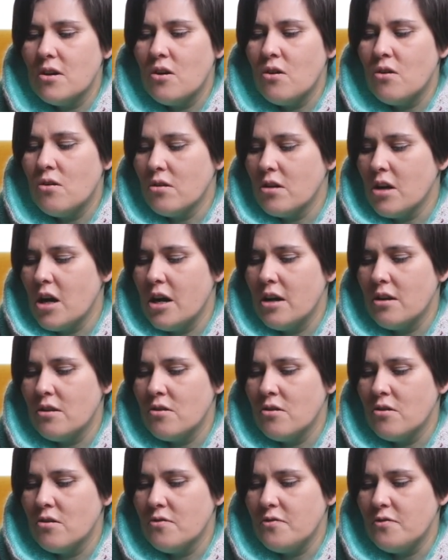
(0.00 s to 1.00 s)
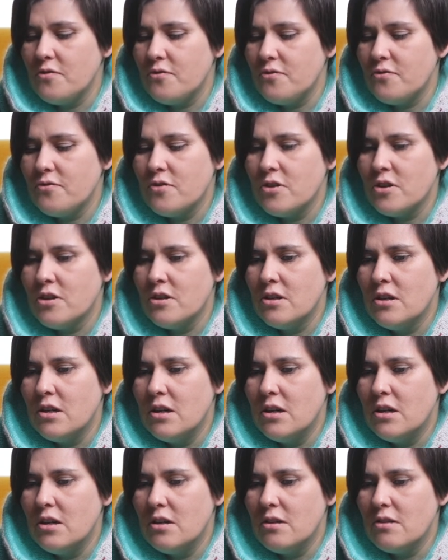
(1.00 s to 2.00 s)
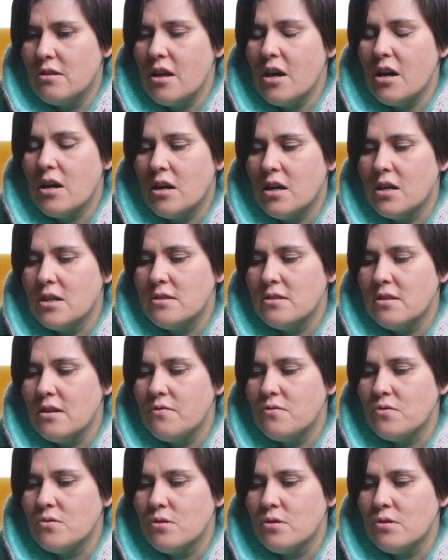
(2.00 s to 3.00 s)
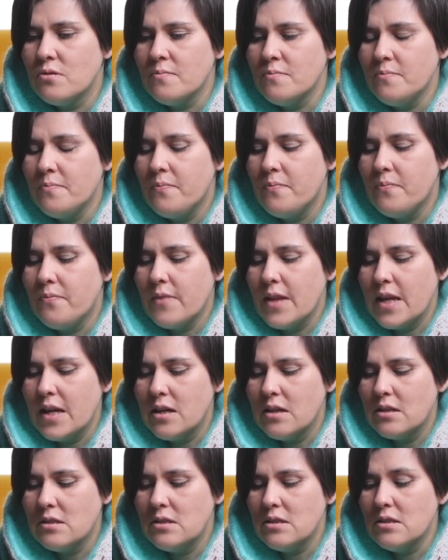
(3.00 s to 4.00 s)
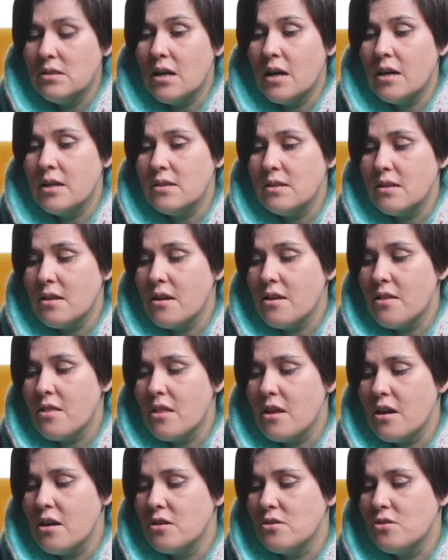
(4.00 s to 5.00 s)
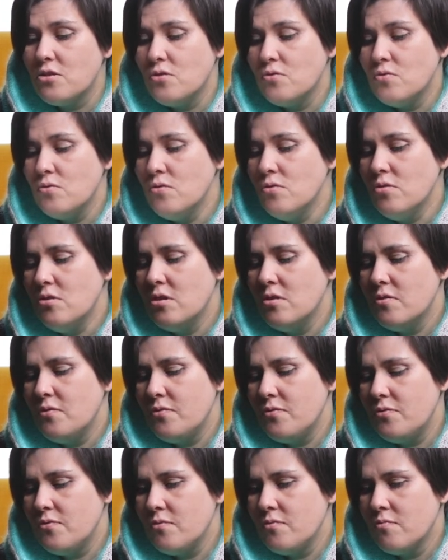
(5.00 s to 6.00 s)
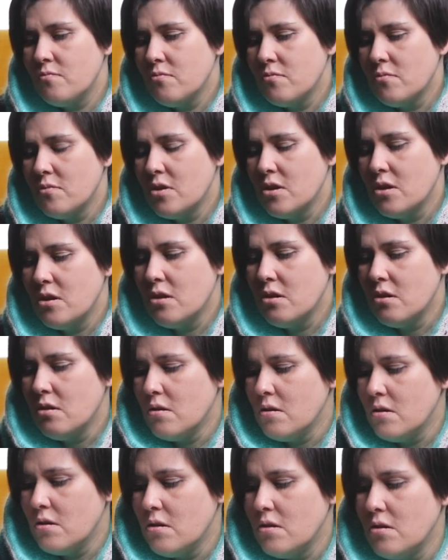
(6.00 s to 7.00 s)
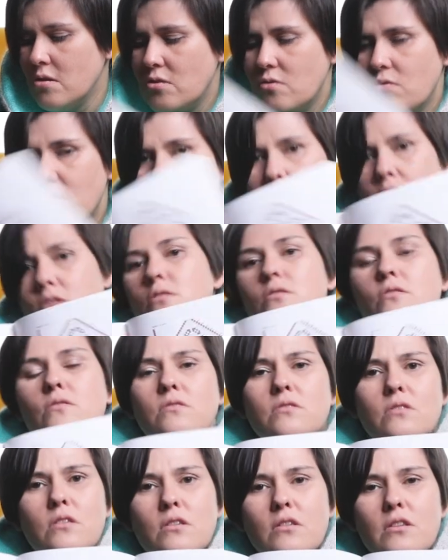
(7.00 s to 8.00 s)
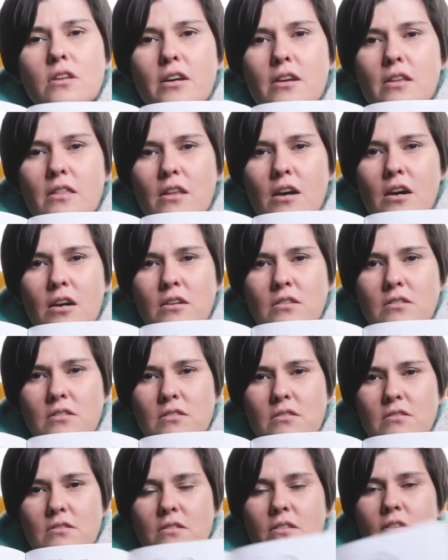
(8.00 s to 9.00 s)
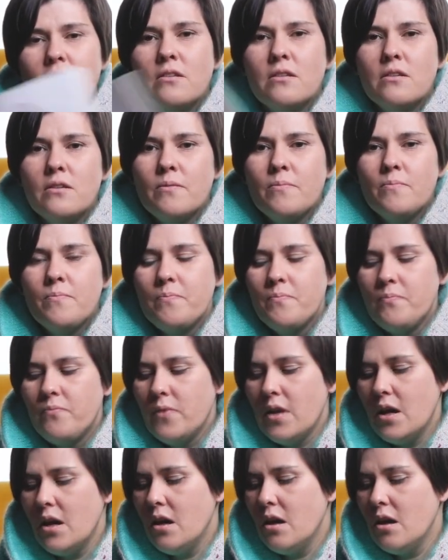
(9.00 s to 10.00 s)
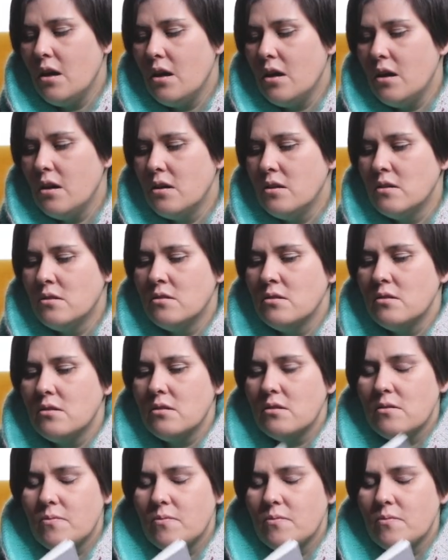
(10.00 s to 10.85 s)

all kind of uh, there are several uh, designs in there too if you're into things like that um, and